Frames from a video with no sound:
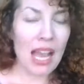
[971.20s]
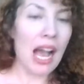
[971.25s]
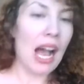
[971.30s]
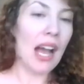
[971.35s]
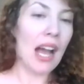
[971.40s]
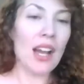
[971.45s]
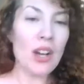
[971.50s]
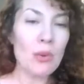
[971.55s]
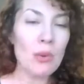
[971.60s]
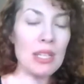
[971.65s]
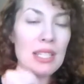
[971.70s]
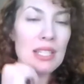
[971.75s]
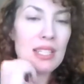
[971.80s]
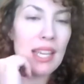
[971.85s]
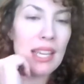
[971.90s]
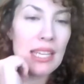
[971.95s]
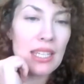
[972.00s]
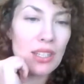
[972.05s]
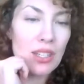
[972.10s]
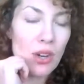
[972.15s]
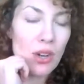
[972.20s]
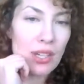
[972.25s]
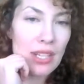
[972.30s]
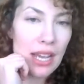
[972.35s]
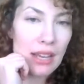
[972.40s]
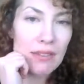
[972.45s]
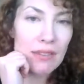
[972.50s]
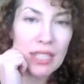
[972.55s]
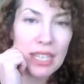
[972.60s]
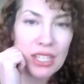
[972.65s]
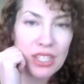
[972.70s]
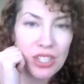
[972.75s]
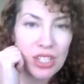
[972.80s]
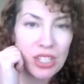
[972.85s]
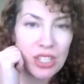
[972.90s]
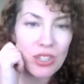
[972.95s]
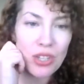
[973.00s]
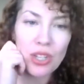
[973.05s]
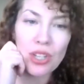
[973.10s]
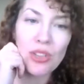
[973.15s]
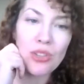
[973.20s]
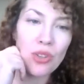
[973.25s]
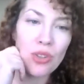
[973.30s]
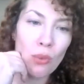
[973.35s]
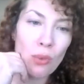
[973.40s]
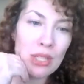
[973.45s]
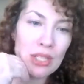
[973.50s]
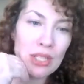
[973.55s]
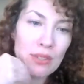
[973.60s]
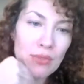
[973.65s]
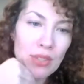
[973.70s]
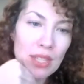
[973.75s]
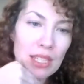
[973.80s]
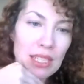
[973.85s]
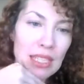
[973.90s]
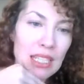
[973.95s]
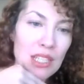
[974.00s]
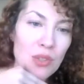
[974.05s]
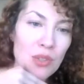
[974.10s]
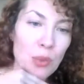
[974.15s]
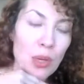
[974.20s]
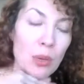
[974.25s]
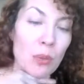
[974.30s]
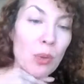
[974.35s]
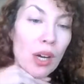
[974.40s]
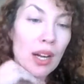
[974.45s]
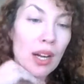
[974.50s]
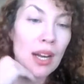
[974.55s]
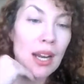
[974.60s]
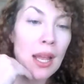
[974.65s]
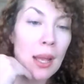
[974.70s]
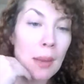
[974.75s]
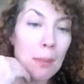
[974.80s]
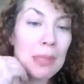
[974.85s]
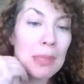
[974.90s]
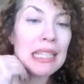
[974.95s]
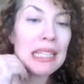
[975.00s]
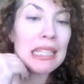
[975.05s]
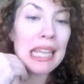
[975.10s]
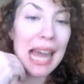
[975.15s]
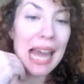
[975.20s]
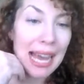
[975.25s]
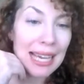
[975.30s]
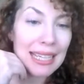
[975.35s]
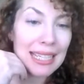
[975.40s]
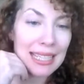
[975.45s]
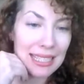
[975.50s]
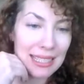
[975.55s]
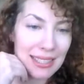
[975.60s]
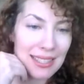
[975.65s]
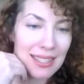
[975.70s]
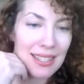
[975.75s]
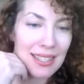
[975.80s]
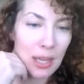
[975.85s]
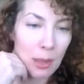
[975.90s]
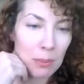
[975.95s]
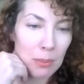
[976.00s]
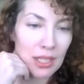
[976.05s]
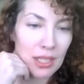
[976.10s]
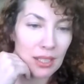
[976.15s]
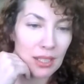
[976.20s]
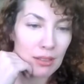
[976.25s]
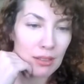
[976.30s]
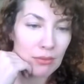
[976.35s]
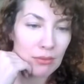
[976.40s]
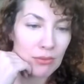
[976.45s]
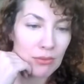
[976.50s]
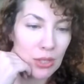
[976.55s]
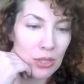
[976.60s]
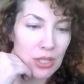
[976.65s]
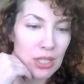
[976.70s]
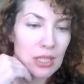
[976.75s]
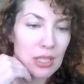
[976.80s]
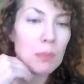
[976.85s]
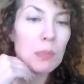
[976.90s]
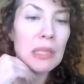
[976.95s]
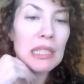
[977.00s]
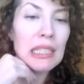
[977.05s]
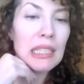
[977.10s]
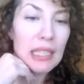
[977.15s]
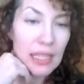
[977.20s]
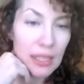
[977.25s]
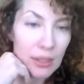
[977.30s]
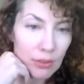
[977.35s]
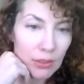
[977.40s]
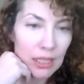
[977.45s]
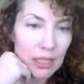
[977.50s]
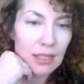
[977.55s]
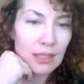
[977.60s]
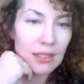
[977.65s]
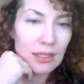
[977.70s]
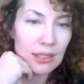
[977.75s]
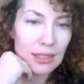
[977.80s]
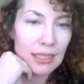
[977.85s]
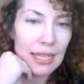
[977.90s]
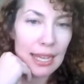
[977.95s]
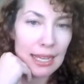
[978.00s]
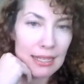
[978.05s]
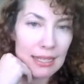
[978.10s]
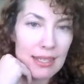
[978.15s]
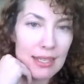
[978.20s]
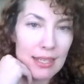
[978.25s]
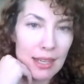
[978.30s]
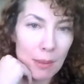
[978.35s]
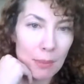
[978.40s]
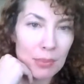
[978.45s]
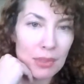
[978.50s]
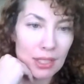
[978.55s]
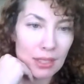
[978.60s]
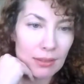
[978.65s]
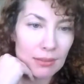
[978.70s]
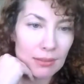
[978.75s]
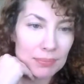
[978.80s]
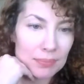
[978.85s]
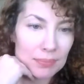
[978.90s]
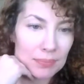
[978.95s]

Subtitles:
I always say, our navigation is going to throw us feelings when we're lacking something versus believing in something.